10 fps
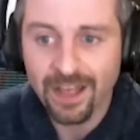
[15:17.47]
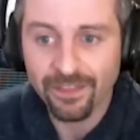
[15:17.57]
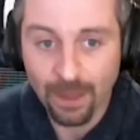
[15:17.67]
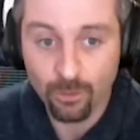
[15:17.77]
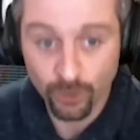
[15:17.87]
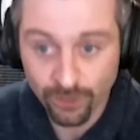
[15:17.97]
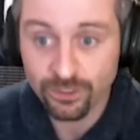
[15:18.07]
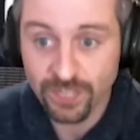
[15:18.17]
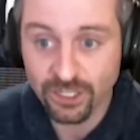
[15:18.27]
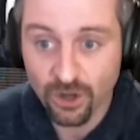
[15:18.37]
that were
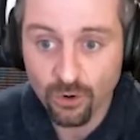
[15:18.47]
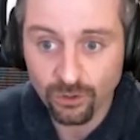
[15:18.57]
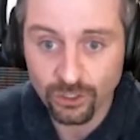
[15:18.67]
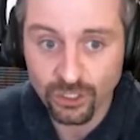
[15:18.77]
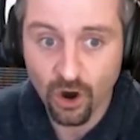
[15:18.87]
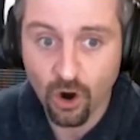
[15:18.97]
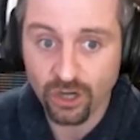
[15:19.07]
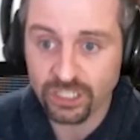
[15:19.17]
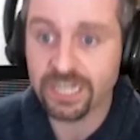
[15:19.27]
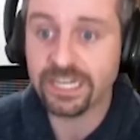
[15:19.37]
used as ochres are
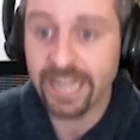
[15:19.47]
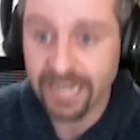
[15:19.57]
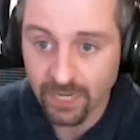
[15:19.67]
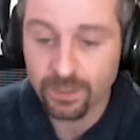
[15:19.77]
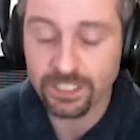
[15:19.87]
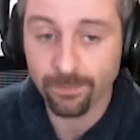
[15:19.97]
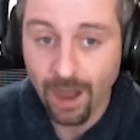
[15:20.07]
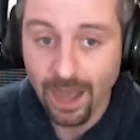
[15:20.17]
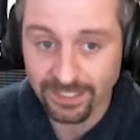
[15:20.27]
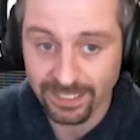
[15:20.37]
just continuous
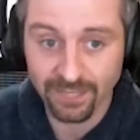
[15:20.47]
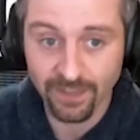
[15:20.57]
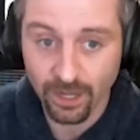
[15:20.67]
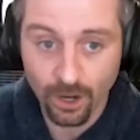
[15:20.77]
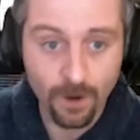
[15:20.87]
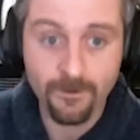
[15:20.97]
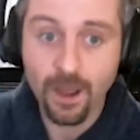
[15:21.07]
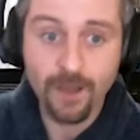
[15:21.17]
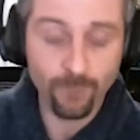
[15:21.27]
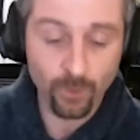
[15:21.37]
deposits that
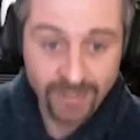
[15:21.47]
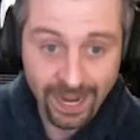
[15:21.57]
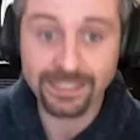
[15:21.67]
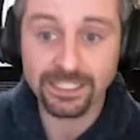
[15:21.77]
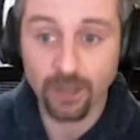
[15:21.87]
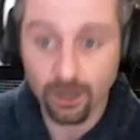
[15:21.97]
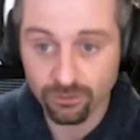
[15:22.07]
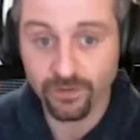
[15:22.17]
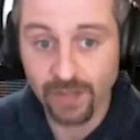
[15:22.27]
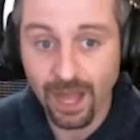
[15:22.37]
go for tens to
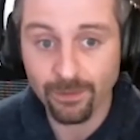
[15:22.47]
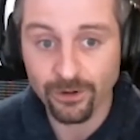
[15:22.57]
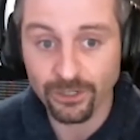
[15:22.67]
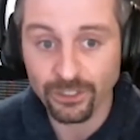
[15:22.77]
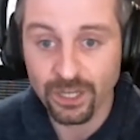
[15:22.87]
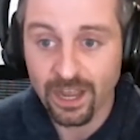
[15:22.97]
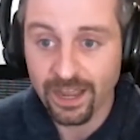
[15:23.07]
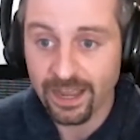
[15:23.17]
hundreds of kilometers.